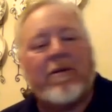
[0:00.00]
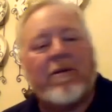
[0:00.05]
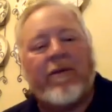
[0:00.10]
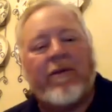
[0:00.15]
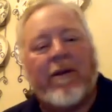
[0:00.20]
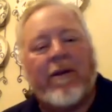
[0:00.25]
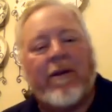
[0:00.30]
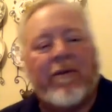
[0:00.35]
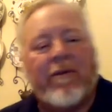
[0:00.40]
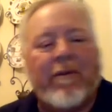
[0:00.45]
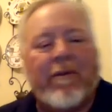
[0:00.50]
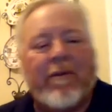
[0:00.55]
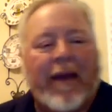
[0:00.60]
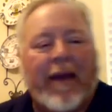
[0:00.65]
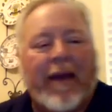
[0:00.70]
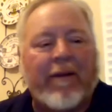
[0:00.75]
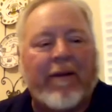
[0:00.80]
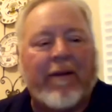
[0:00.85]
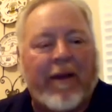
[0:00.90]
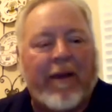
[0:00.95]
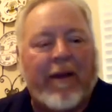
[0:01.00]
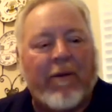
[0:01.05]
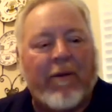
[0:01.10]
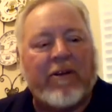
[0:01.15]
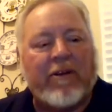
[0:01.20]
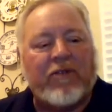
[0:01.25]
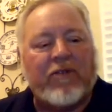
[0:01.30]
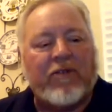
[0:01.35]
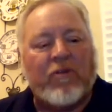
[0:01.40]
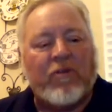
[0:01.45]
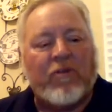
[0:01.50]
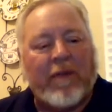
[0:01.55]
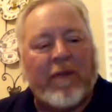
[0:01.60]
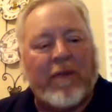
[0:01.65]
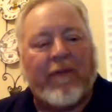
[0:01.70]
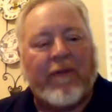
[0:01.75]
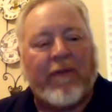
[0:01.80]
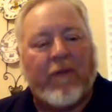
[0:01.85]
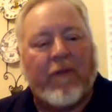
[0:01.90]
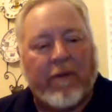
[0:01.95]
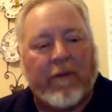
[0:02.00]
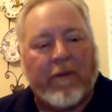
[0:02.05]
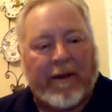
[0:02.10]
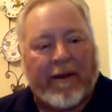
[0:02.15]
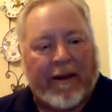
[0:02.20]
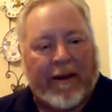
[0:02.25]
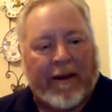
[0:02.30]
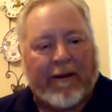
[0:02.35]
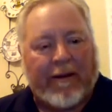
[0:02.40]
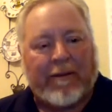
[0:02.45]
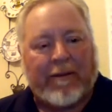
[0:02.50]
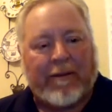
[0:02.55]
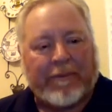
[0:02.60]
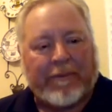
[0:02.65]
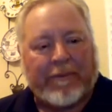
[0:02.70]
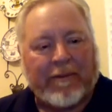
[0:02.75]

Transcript: If you go through the manual, they want you to be a forward thinker.